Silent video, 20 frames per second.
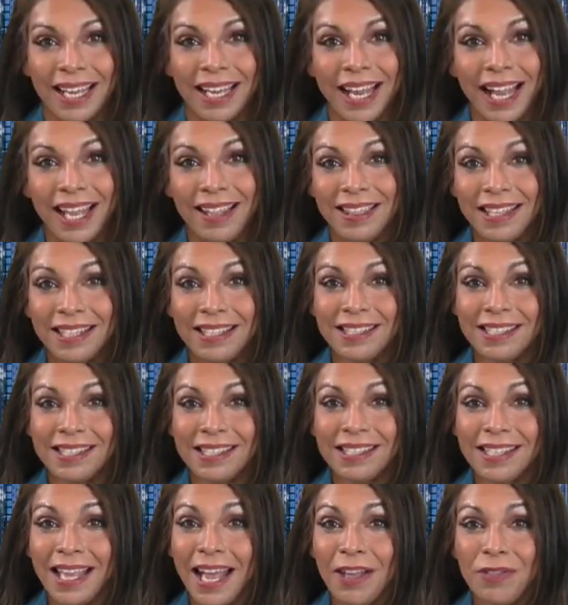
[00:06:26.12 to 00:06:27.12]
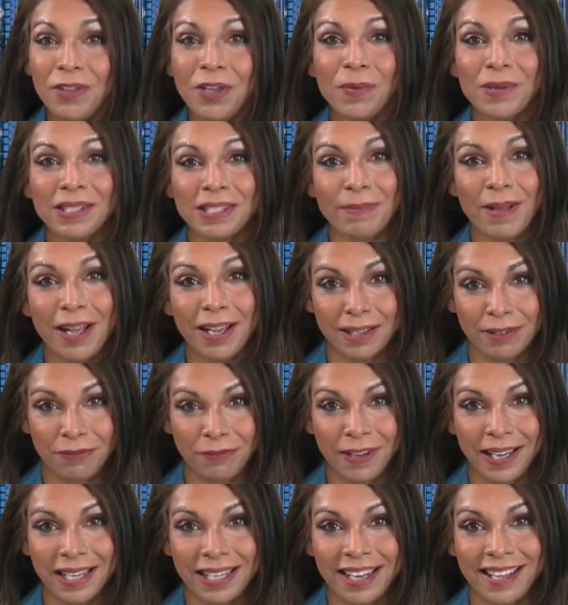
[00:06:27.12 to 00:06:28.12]
And this is how the US market
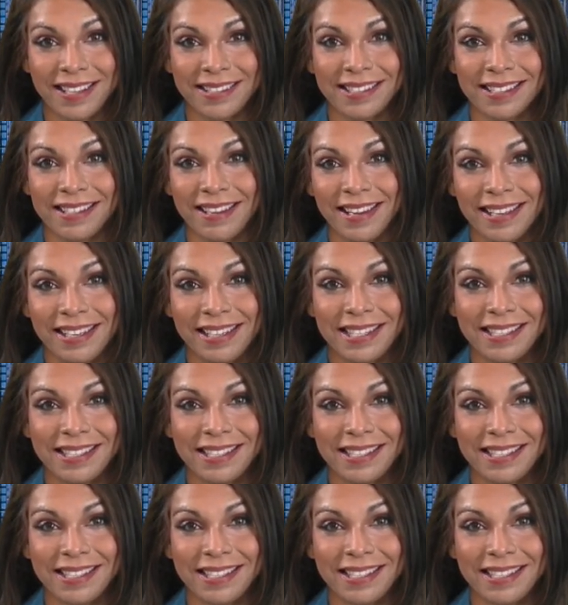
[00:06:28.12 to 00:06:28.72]
fared last night.